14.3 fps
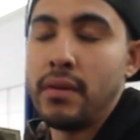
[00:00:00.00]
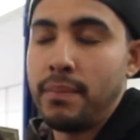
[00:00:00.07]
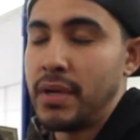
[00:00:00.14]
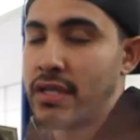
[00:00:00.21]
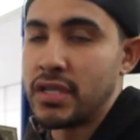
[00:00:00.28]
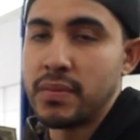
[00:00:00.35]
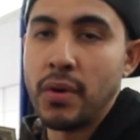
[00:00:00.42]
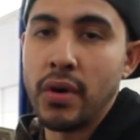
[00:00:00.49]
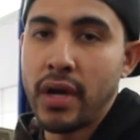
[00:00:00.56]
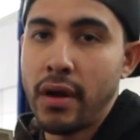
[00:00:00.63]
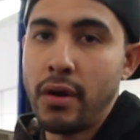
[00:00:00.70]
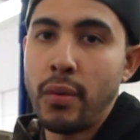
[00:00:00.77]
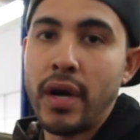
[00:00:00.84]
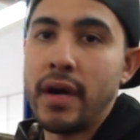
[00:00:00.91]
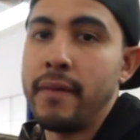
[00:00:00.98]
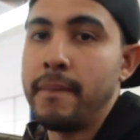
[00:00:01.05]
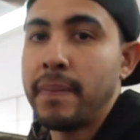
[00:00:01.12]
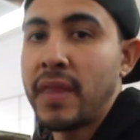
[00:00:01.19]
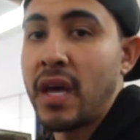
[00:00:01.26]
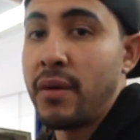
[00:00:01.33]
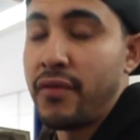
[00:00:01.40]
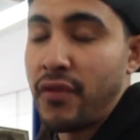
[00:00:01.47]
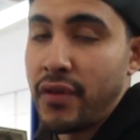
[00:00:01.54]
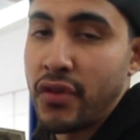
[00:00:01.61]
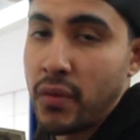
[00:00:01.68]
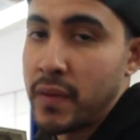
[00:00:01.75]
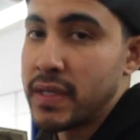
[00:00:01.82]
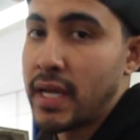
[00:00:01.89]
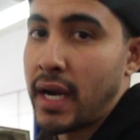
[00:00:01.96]
A bunch of smoke everywhere coming from the
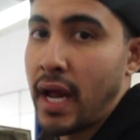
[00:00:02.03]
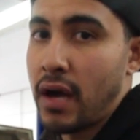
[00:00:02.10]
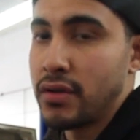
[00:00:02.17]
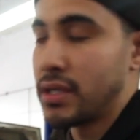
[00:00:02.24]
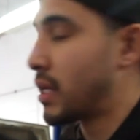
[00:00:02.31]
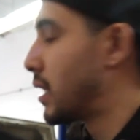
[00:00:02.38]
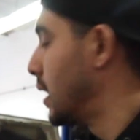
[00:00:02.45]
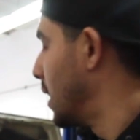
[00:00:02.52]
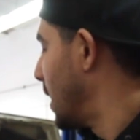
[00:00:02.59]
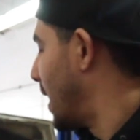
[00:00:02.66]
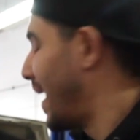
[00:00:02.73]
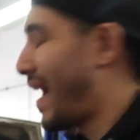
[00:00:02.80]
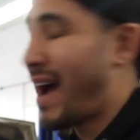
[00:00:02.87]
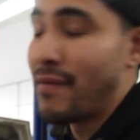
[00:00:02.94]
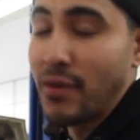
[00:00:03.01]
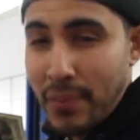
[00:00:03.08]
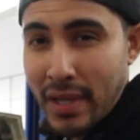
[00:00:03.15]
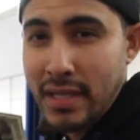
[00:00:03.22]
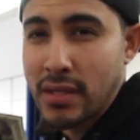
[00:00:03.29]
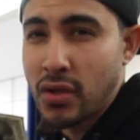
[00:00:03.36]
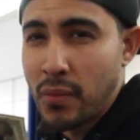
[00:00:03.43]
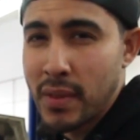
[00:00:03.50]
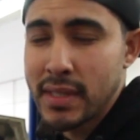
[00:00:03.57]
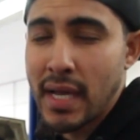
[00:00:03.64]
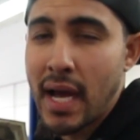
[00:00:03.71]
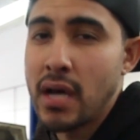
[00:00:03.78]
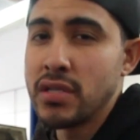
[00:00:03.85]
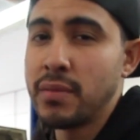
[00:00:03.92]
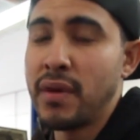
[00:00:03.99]
thermostat housing. I have replaced thermostat
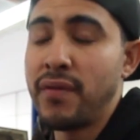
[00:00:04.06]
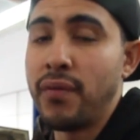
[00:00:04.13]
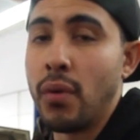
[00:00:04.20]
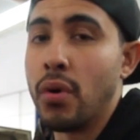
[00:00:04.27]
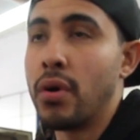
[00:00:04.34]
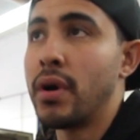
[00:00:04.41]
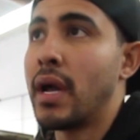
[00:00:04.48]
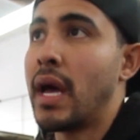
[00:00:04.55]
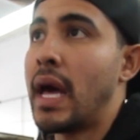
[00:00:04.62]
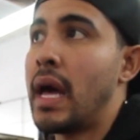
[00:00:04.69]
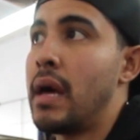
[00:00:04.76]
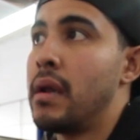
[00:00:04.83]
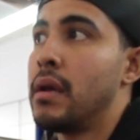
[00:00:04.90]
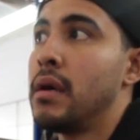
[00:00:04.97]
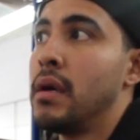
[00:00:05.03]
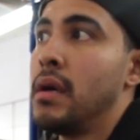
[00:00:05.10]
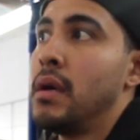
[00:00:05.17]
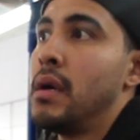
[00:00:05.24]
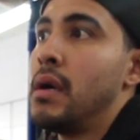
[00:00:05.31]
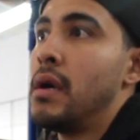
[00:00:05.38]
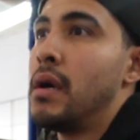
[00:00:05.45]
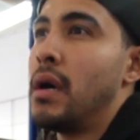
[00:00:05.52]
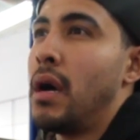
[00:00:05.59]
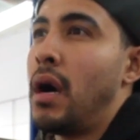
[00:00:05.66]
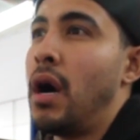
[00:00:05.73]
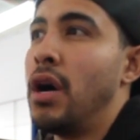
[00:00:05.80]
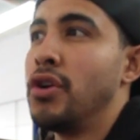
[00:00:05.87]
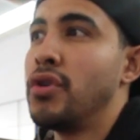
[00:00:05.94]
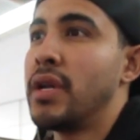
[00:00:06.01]
housing before at
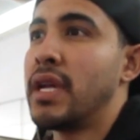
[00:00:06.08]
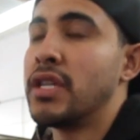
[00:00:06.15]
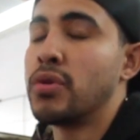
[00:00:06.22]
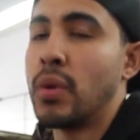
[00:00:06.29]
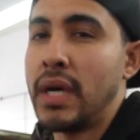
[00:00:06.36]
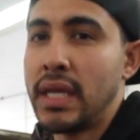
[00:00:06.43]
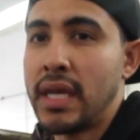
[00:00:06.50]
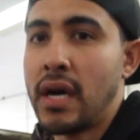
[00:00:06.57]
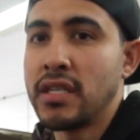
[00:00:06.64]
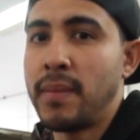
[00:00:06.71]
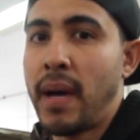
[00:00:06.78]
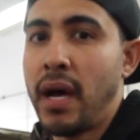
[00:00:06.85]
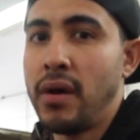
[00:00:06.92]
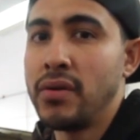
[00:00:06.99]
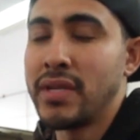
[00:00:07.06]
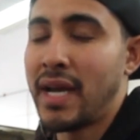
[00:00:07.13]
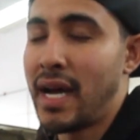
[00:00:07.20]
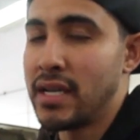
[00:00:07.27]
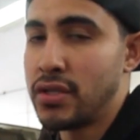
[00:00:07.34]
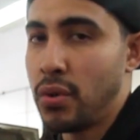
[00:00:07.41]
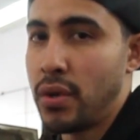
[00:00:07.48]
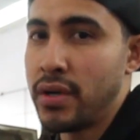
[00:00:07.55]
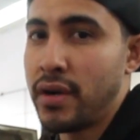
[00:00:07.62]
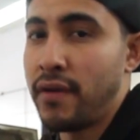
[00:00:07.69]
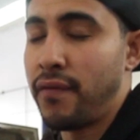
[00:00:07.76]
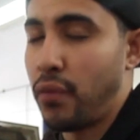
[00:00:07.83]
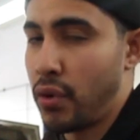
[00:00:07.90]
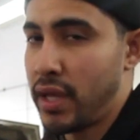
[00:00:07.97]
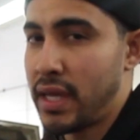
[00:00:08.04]
120,000 miles. It has
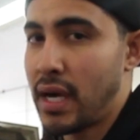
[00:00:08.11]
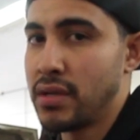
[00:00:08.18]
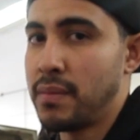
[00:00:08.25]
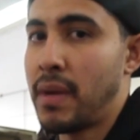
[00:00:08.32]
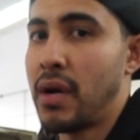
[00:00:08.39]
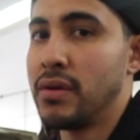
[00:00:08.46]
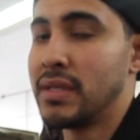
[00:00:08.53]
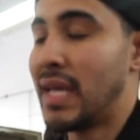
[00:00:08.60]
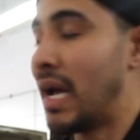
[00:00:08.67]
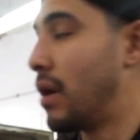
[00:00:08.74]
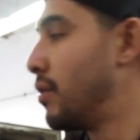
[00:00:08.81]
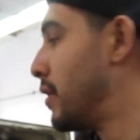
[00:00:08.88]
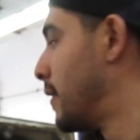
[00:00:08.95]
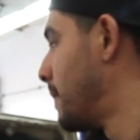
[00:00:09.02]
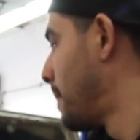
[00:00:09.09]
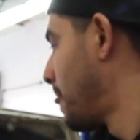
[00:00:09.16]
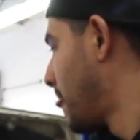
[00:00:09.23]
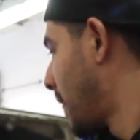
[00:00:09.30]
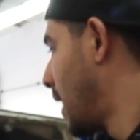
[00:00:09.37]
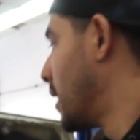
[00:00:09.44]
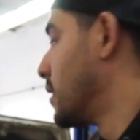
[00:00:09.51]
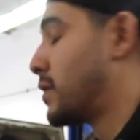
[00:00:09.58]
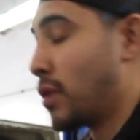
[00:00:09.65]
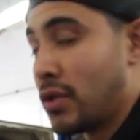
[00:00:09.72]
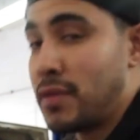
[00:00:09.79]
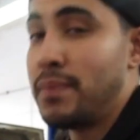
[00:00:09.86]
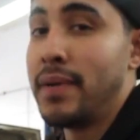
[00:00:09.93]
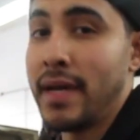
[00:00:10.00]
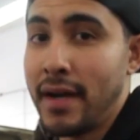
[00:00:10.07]
240,000 miles now. So
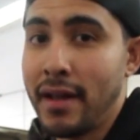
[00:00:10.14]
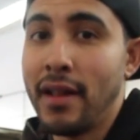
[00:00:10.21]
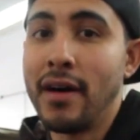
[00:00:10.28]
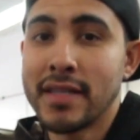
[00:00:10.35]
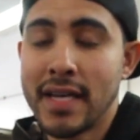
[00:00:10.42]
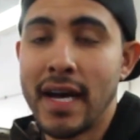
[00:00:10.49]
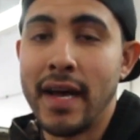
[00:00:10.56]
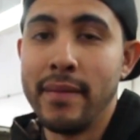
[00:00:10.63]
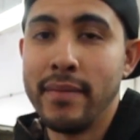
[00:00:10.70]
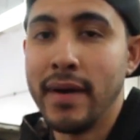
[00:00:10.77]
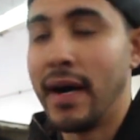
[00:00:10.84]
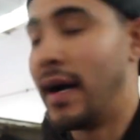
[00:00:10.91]
it's been a long time.